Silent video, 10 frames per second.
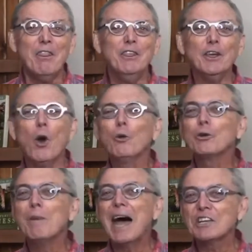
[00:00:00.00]
The
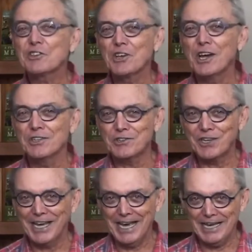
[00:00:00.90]
older my sons
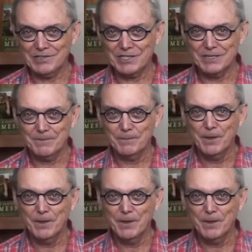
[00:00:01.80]
get,